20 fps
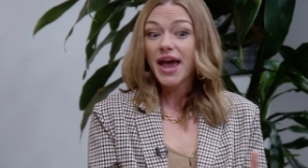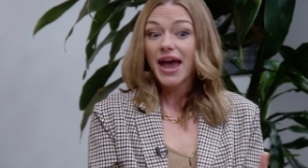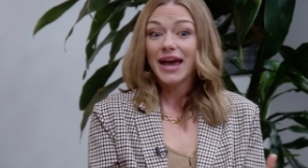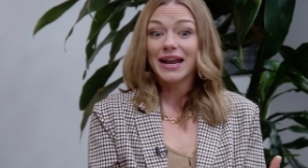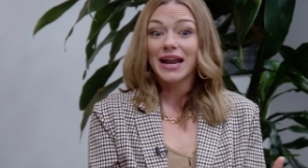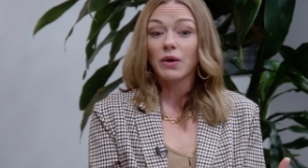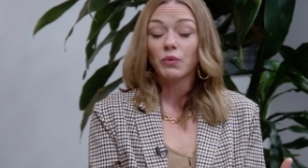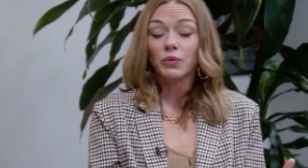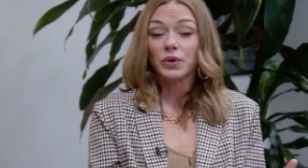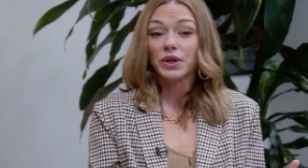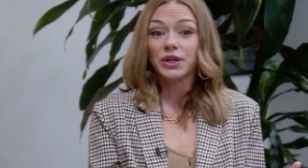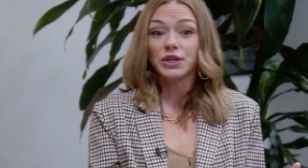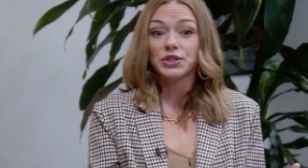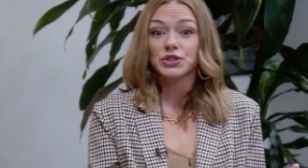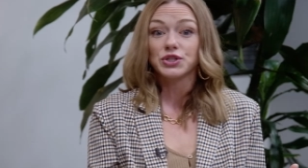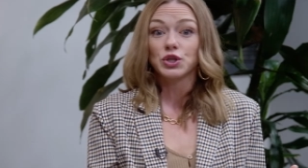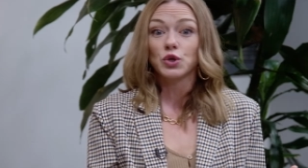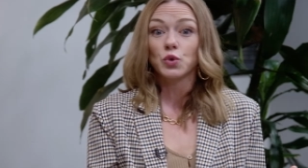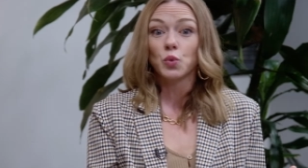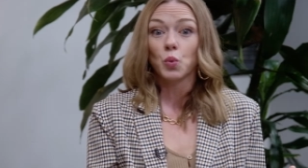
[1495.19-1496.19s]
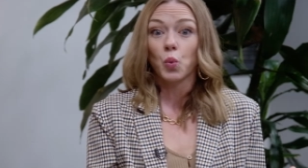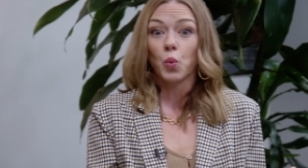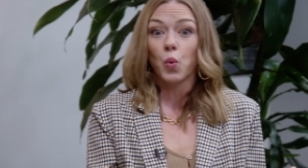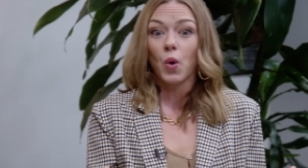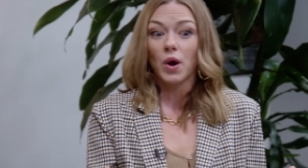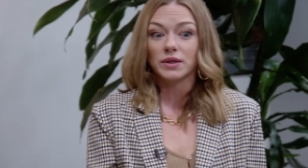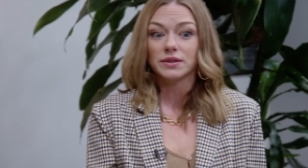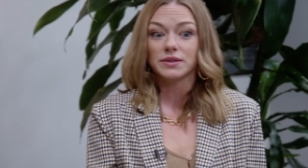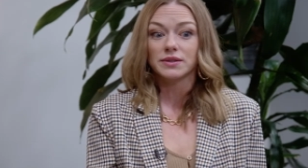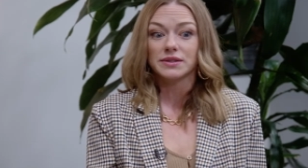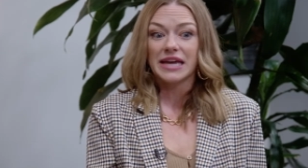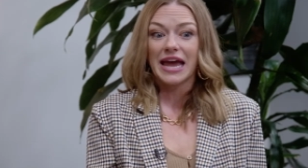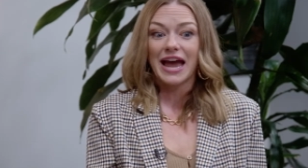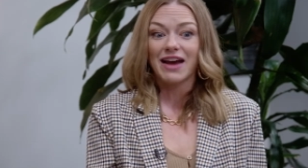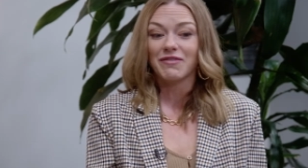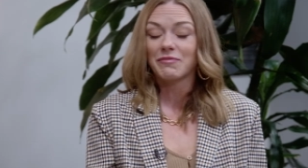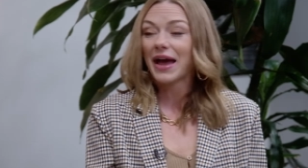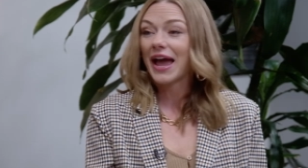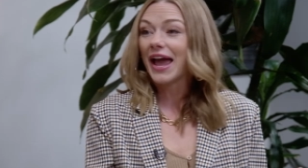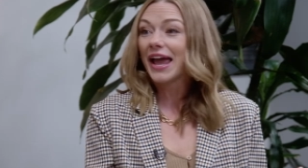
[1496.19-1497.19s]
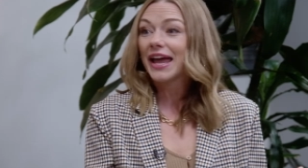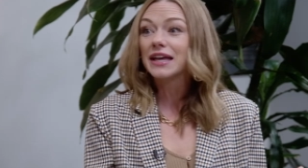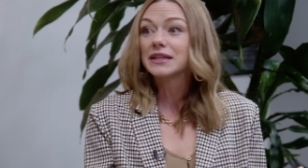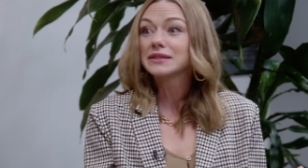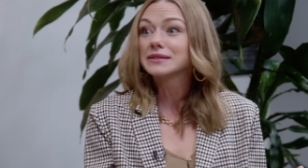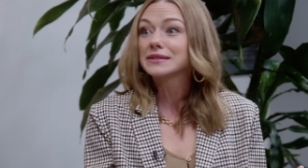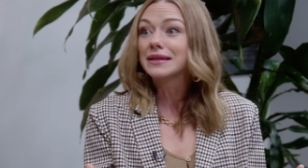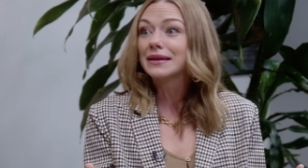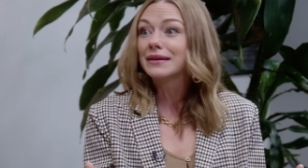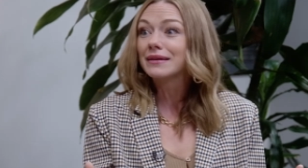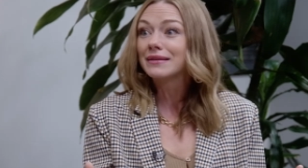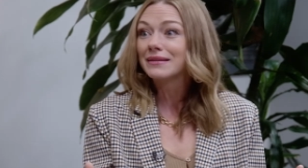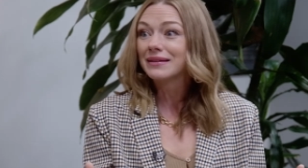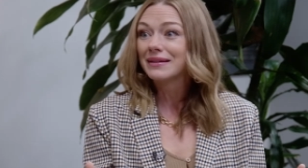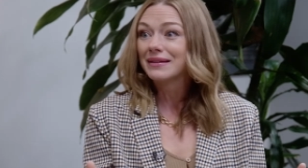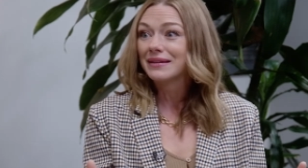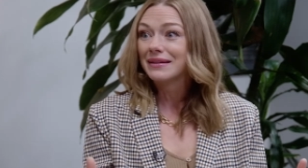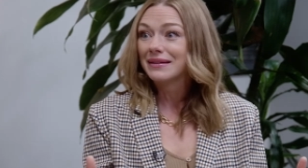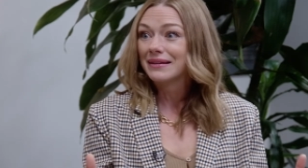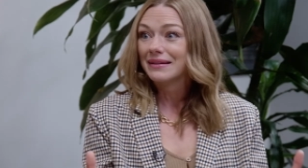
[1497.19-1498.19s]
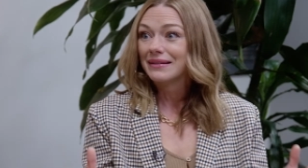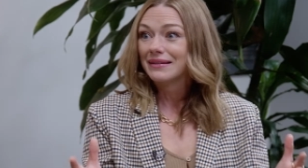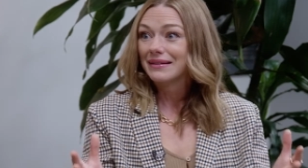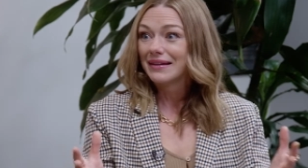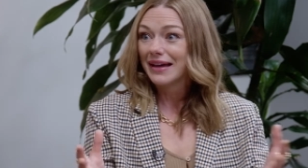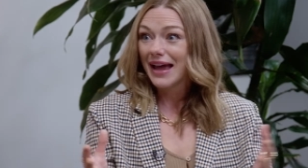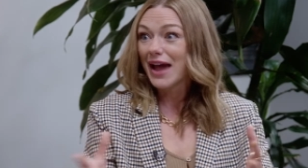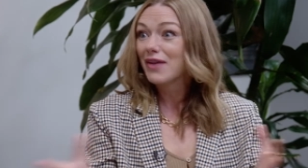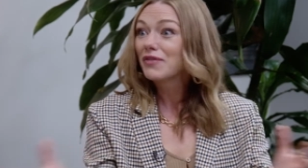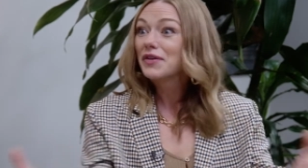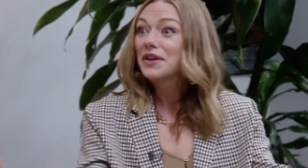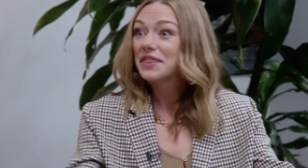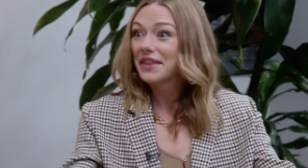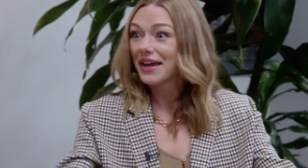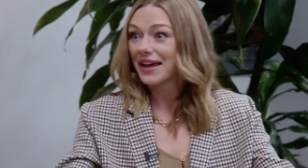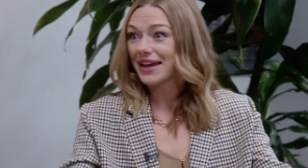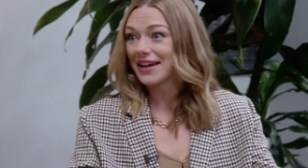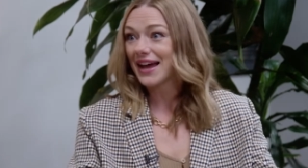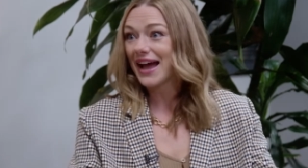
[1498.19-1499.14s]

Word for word: And I really do want to have my hands in everything